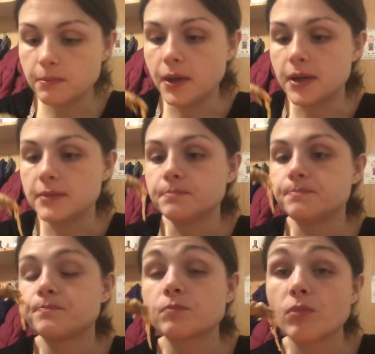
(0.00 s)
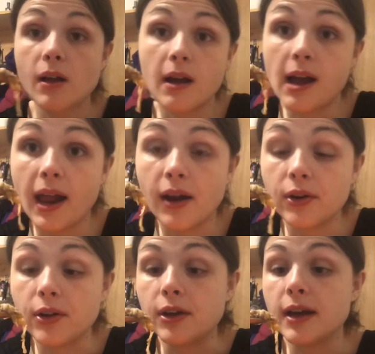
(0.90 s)
But I don't
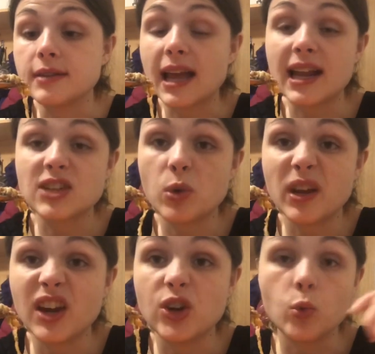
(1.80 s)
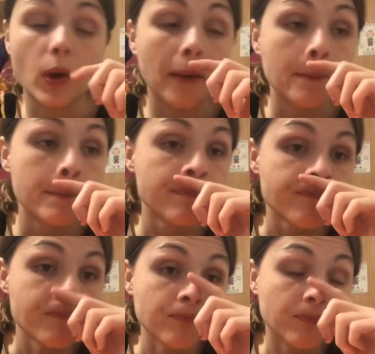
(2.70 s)
know, you guys. I just want to get a new one.
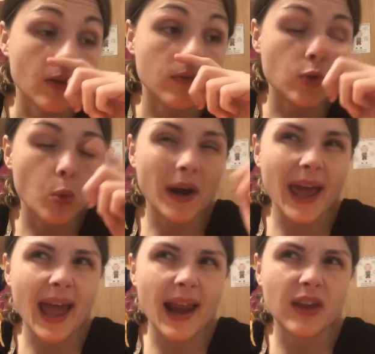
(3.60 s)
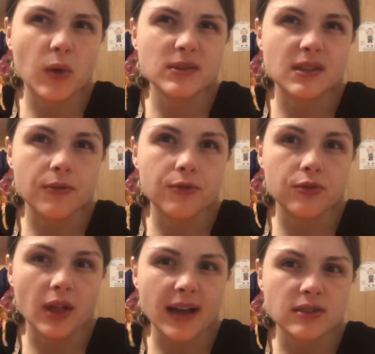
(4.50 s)
The one I had, I think was the
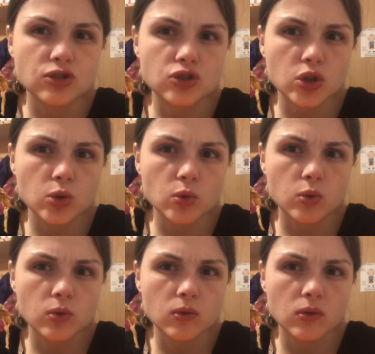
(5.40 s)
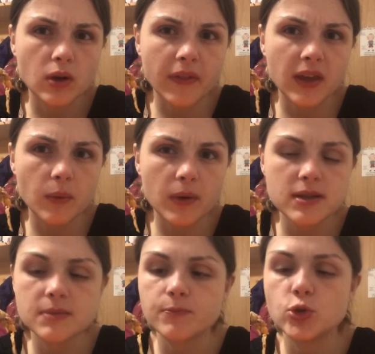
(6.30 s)
Flex 2. I think it
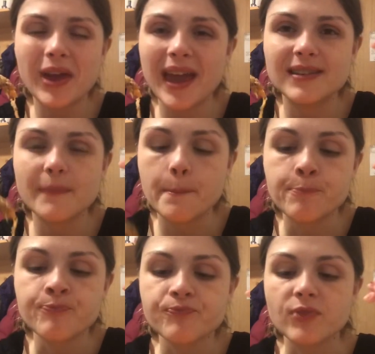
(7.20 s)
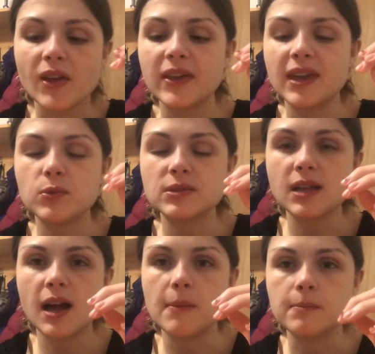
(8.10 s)
was. You can't, like it
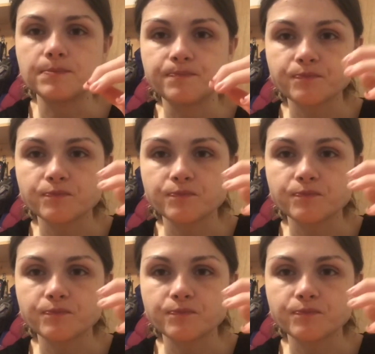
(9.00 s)
was um